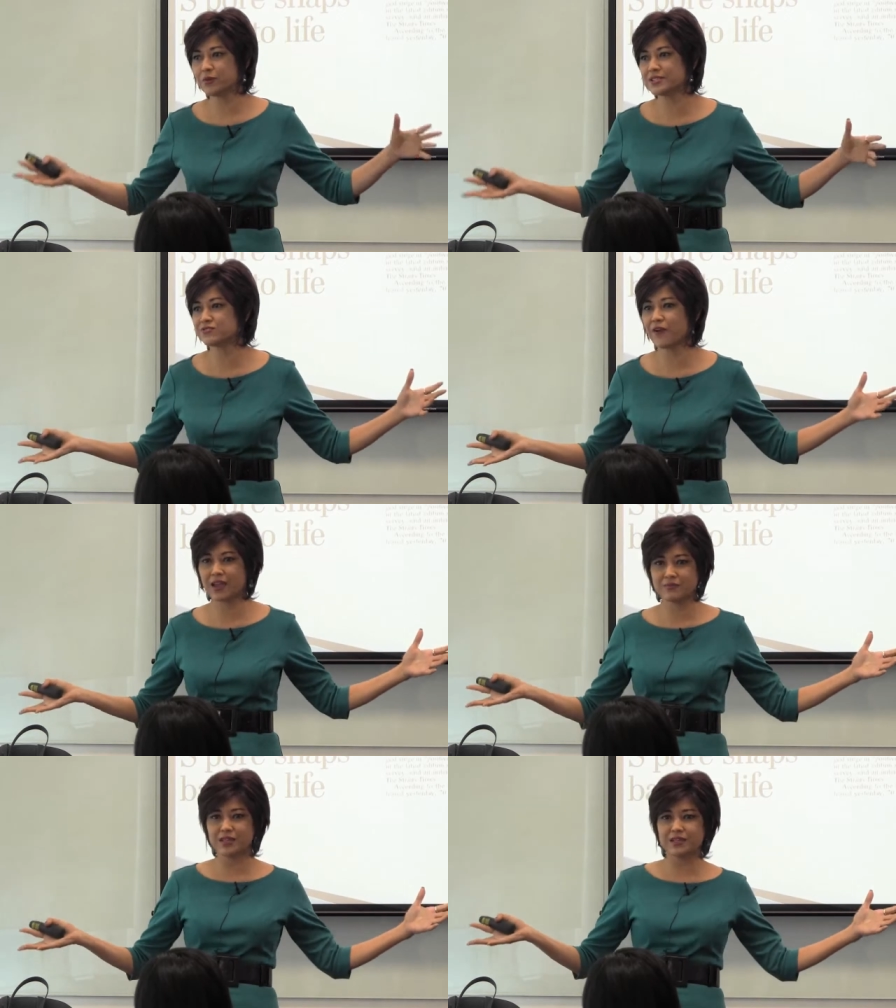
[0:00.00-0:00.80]
What does
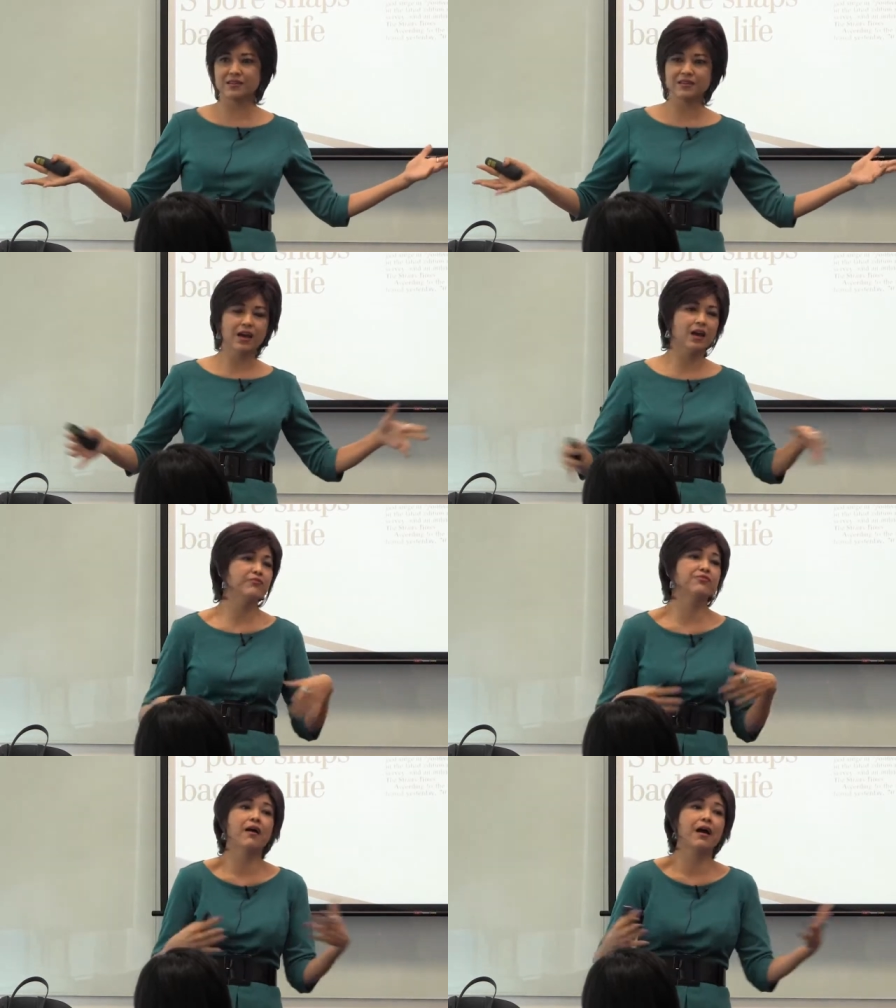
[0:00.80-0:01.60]
fine mean? I'm
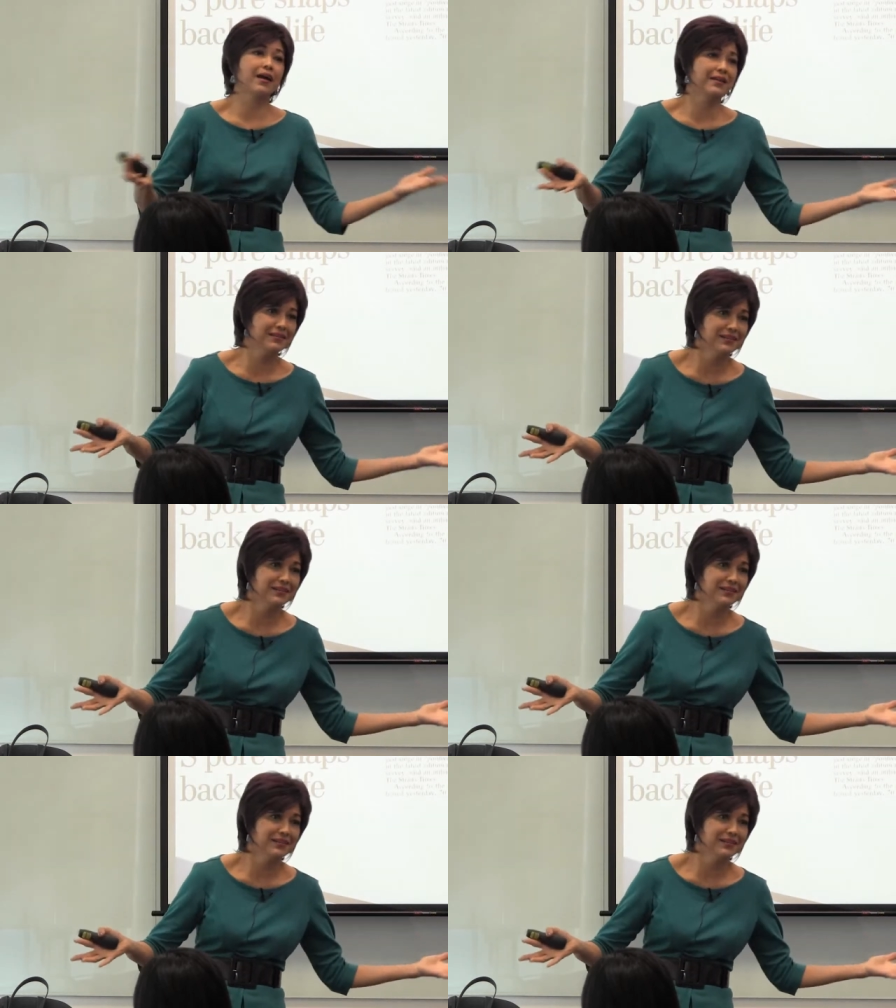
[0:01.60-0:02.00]
fine.